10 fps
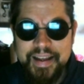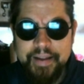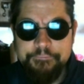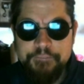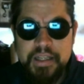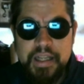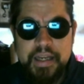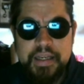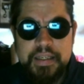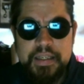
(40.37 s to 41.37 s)
I feel
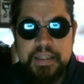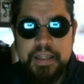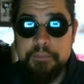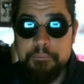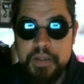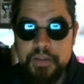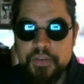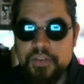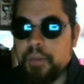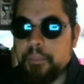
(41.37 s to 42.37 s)
like they've missed
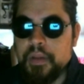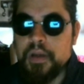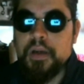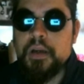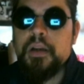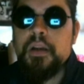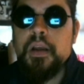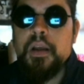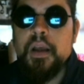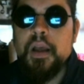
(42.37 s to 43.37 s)
something.
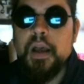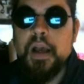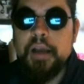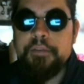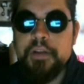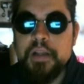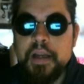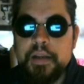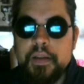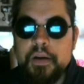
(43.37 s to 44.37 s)
I feel
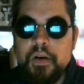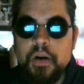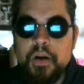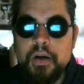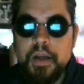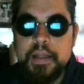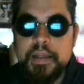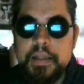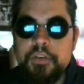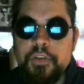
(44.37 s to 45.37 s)
like there are at
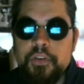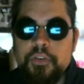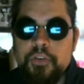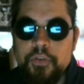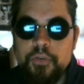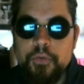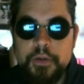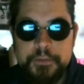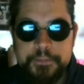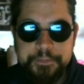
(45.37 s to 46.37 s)
least two
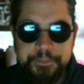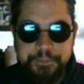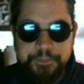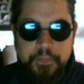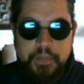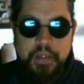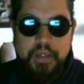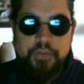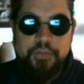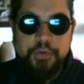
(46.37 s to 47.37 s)

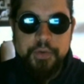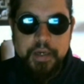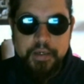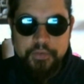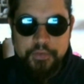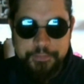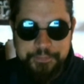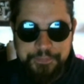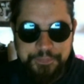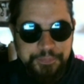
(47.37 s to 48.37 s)
Easter eggs
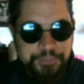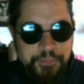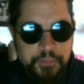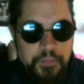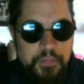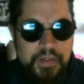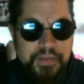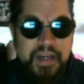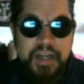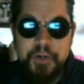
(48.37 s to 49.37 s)

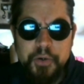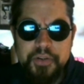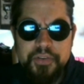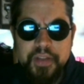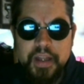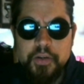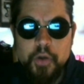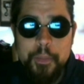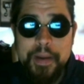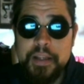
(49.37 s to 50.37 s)
that I noticed that
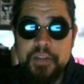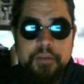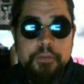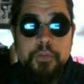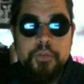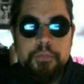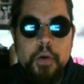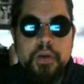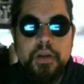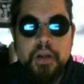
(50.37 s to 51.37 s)
nobody's ever
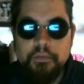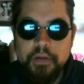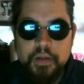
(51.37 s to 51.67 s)
spoken of.